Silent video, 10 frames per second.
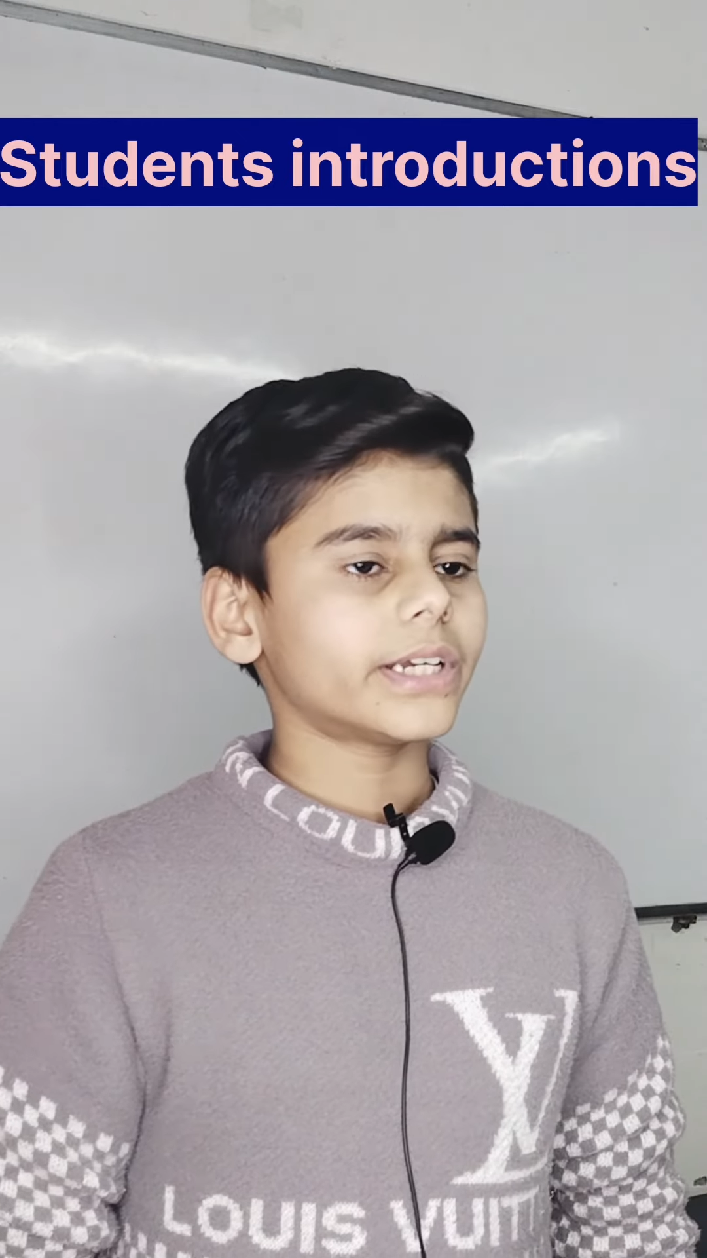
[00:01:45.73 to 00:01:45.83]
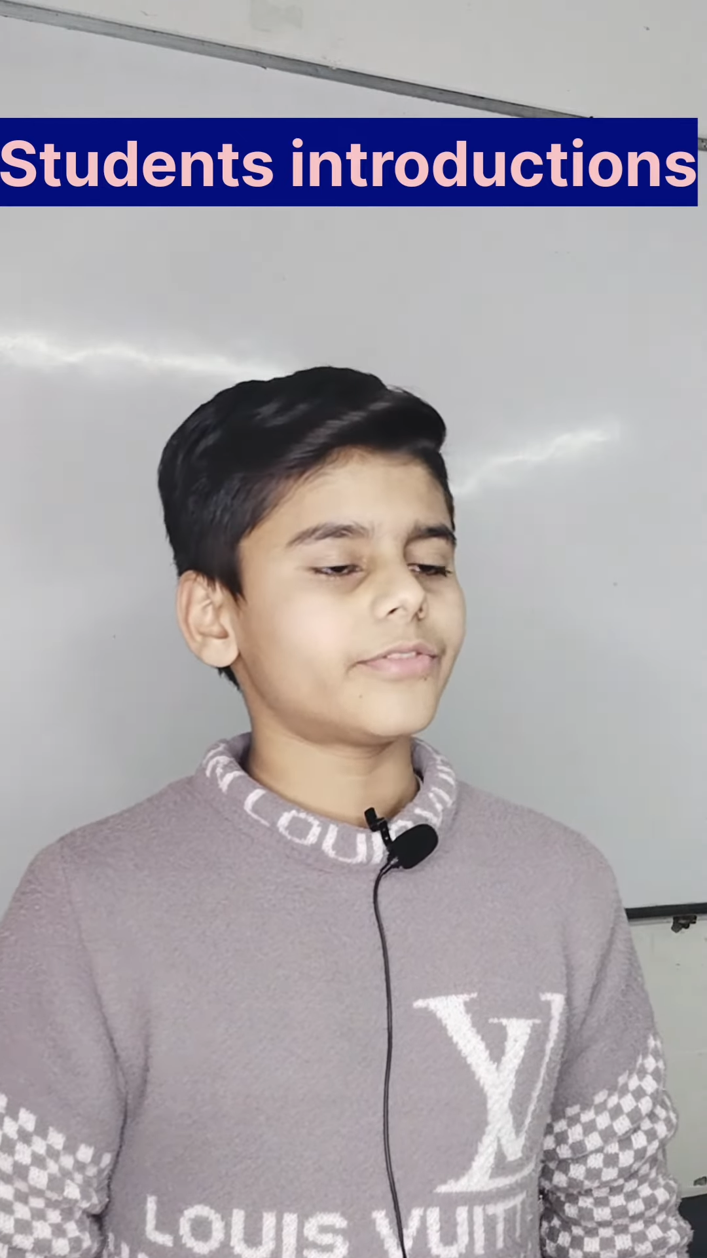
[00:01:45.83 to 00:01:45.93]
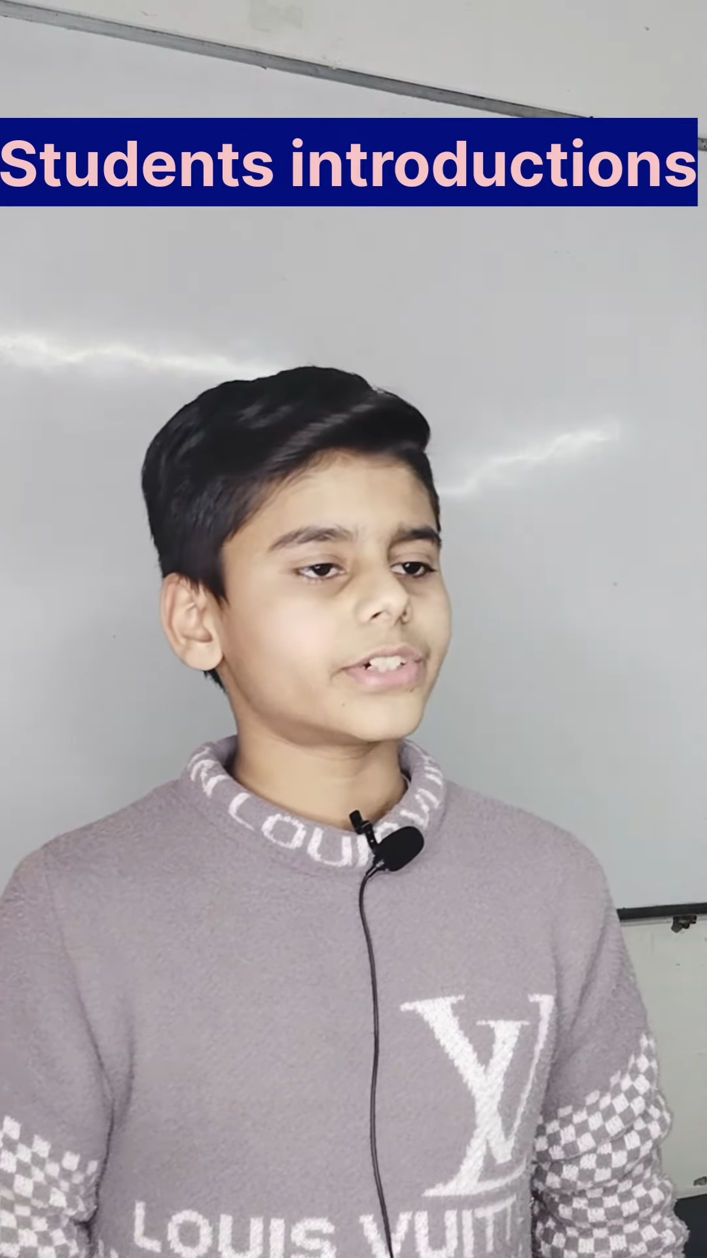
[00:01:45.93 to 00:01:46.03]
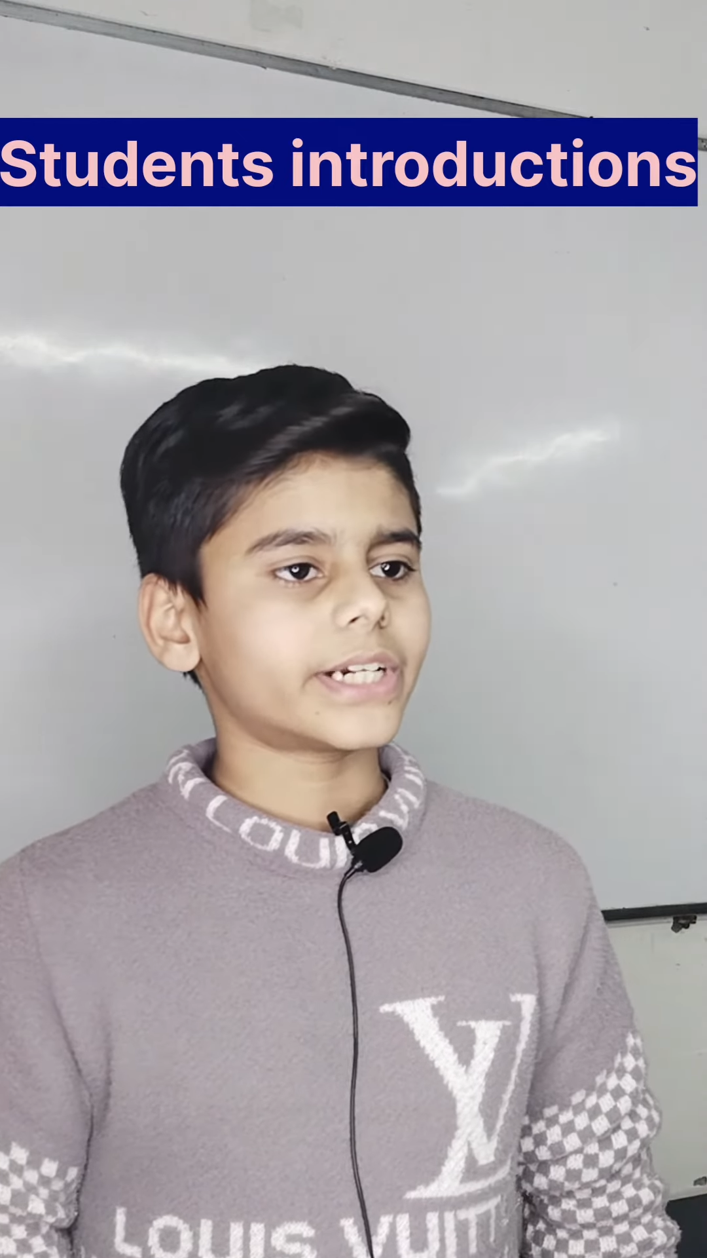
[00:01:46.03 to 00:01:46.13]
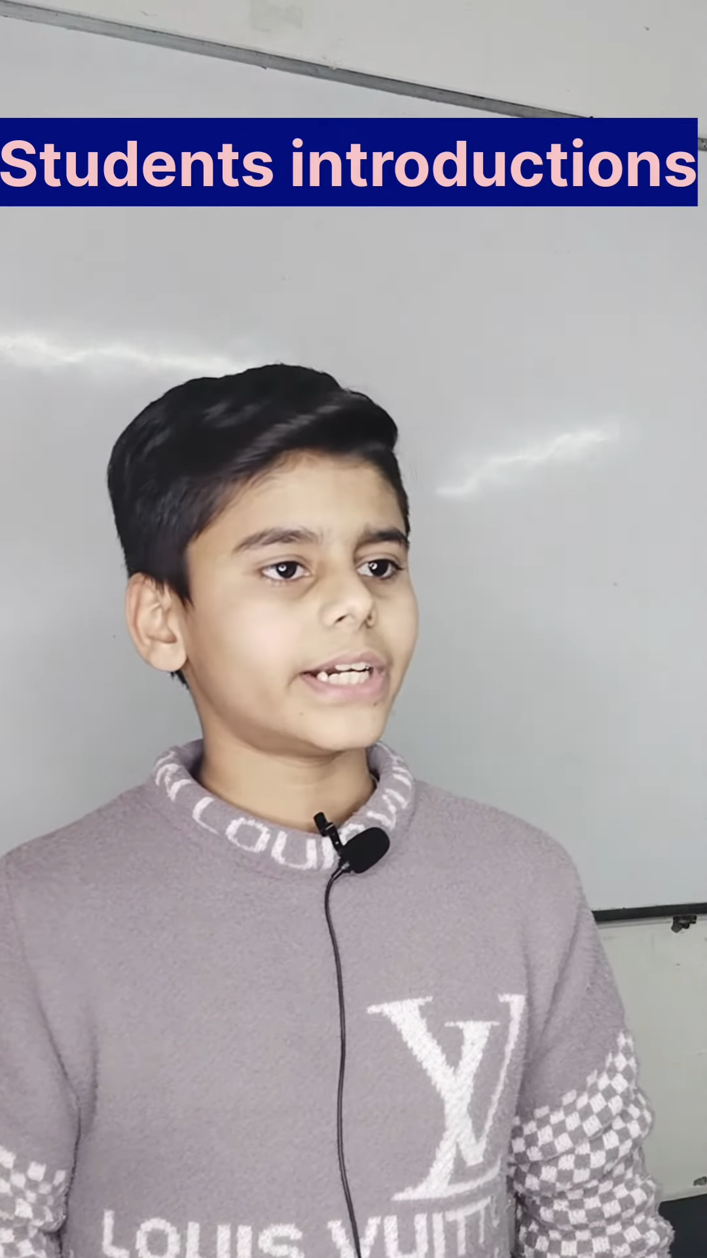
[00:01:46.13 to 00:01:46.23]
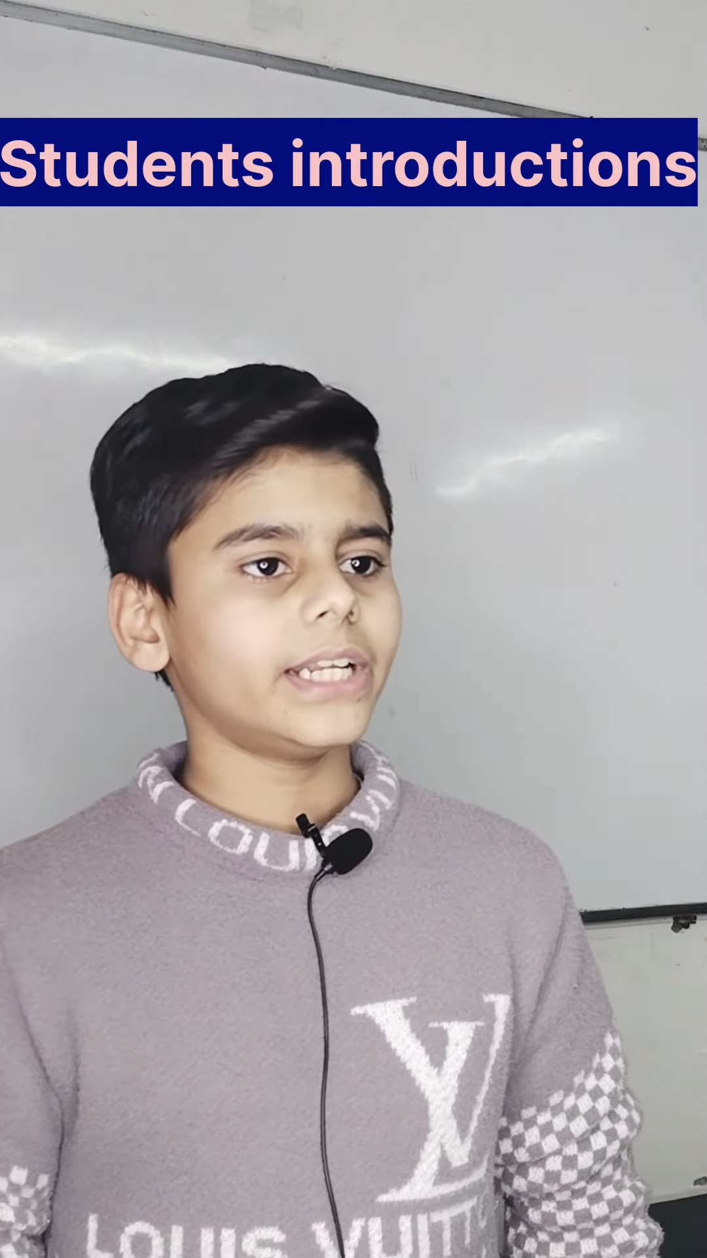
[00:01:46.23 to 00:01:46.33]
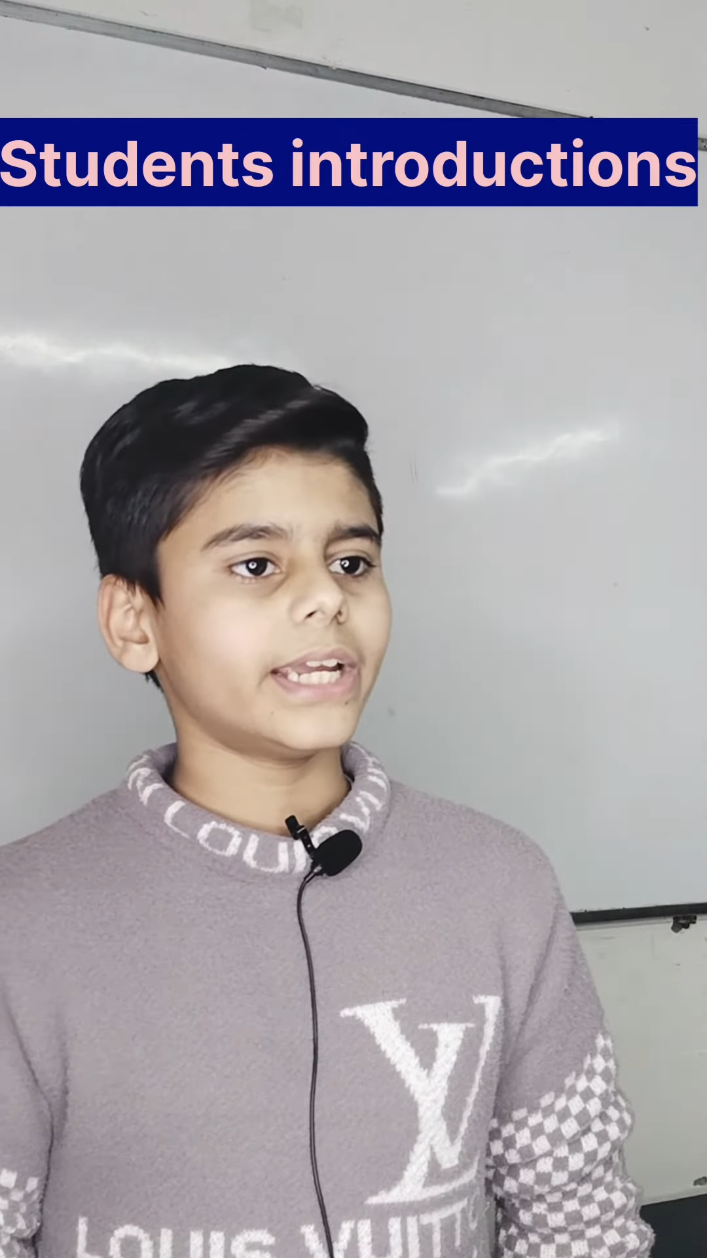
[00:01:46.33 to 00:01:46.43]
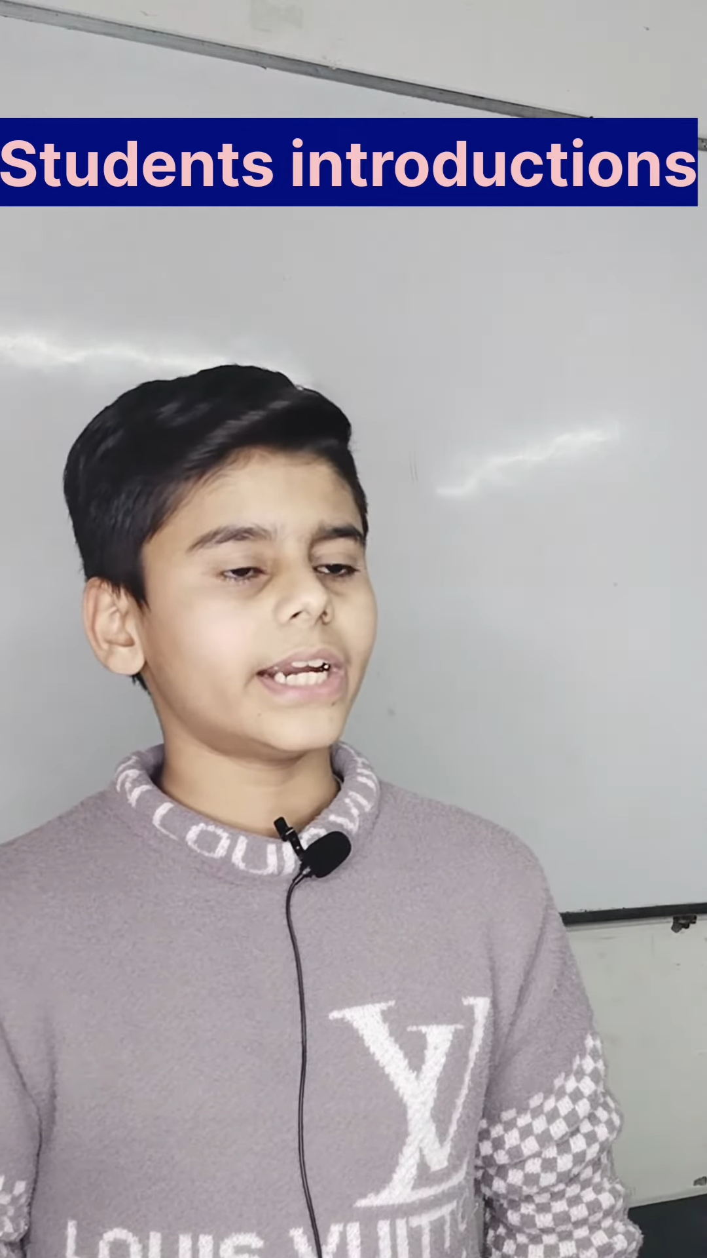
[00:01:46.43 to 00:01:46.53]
efficiently